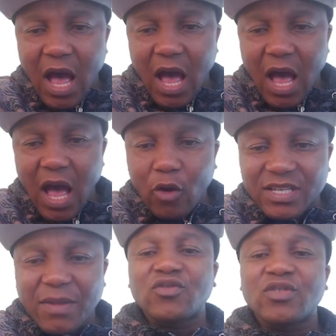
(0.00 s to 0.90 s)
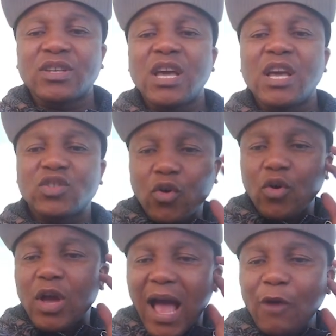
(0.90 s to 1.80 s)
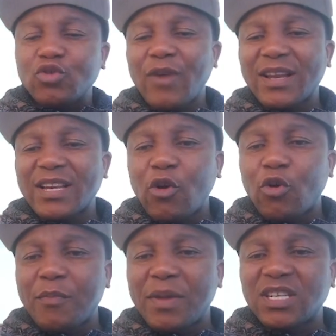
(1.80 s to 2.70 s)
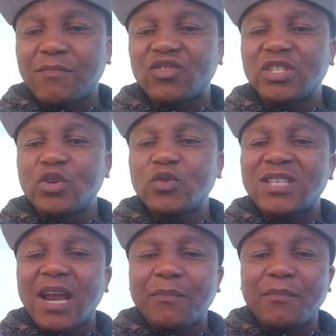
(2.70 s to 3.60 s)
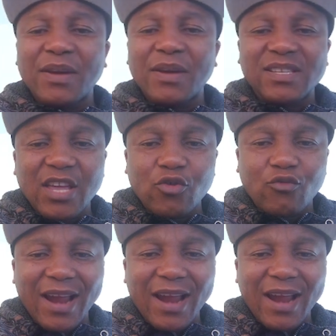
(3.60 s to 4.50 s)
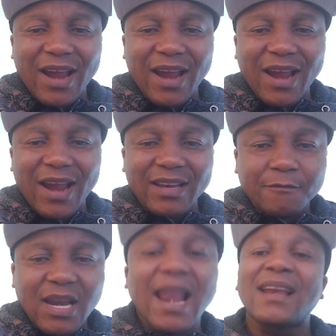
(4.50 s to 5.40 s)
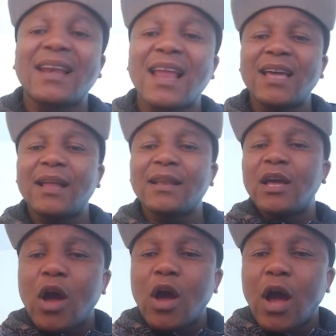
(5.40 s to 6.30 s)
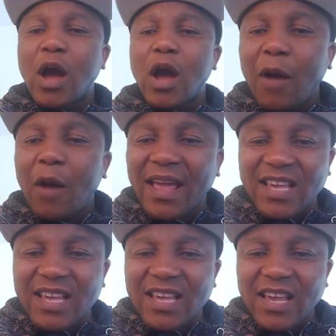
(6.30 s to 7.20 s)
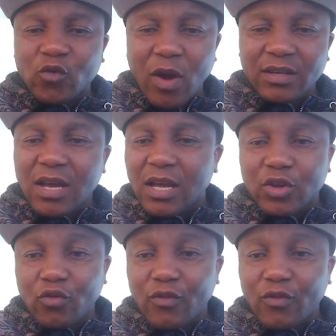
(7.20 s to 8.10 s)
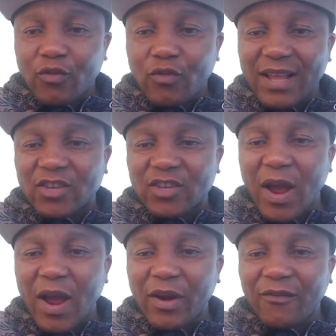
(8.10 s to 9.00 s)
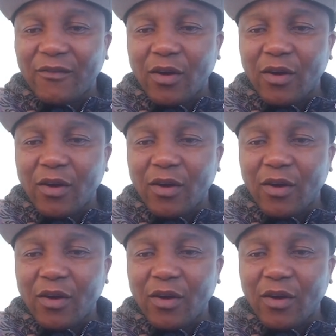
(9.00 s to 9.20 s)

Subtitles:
Augmented matrix. So how do you write augmented matrix? You start by saying, you write line like that. How many x is one? Don't write the x, y, whatever.